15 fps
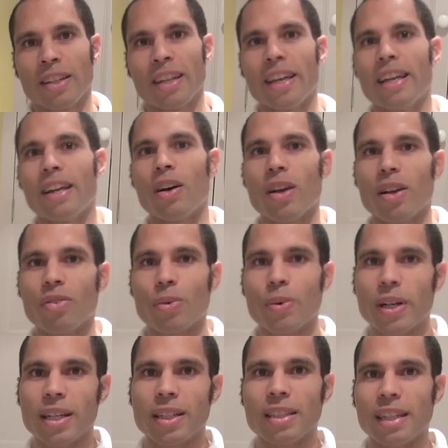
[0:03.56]
Okay, hi
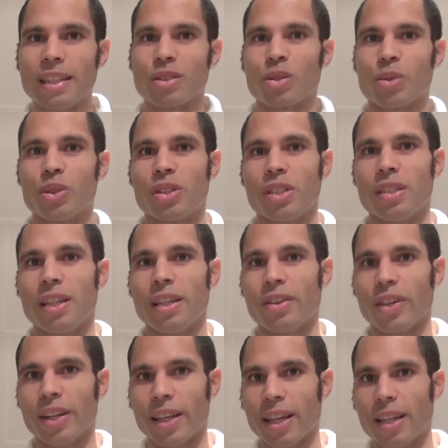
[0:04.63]
everyone, it's Christian
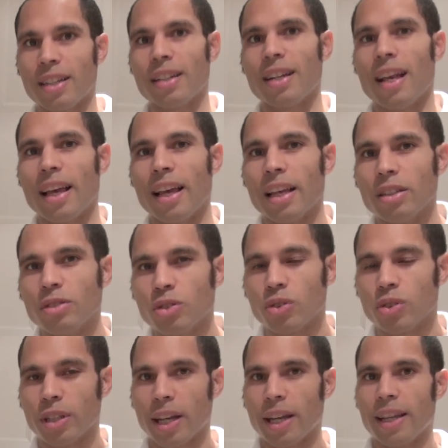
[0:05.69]
here again and
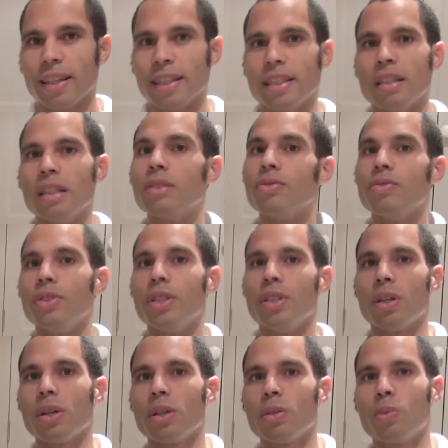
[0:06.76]
today in this
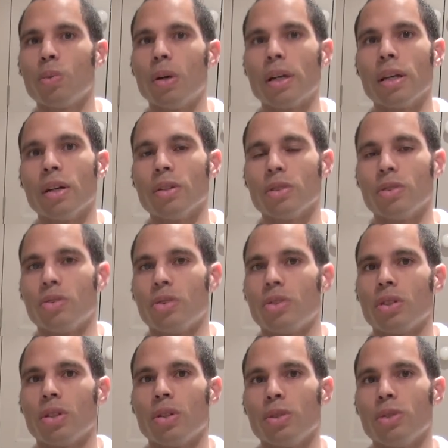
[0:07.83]
video we're going to
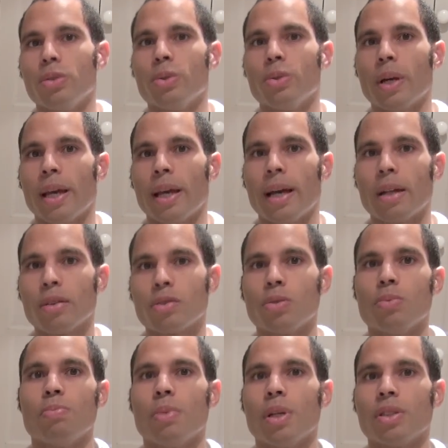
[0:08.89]
show you how
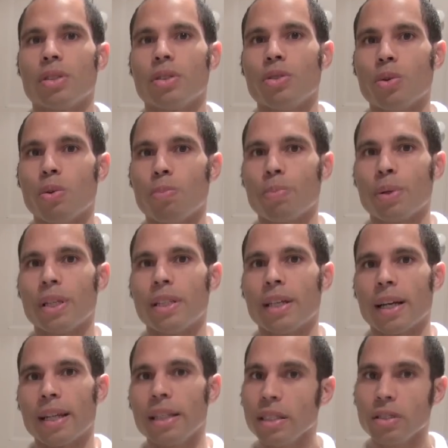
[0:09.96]
to measure your
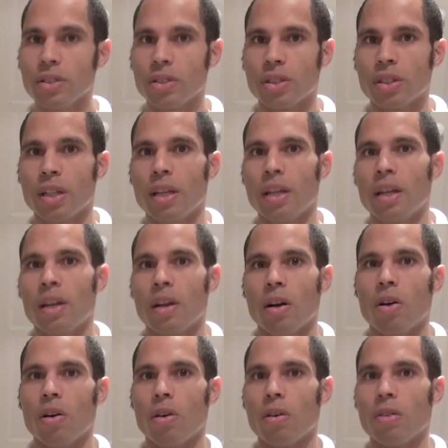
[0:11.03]
pH
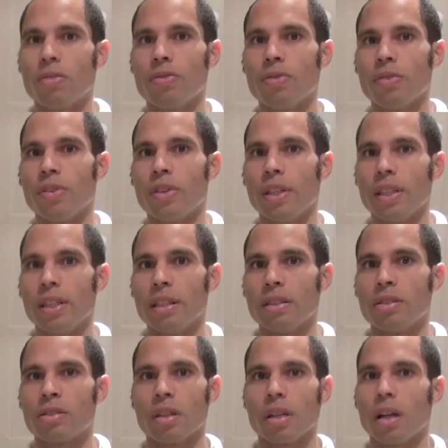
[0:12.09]
of the
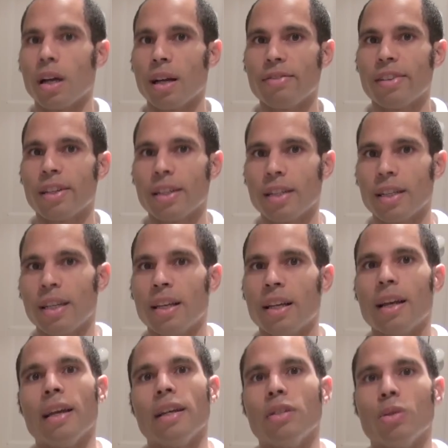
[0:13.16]
saliva
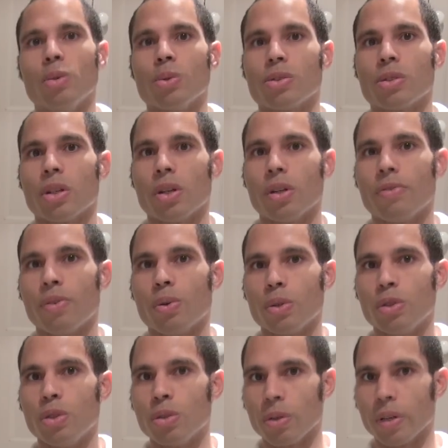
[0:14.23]
and also
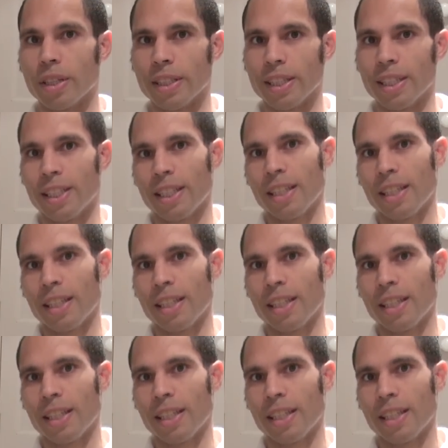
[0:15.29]
for urine.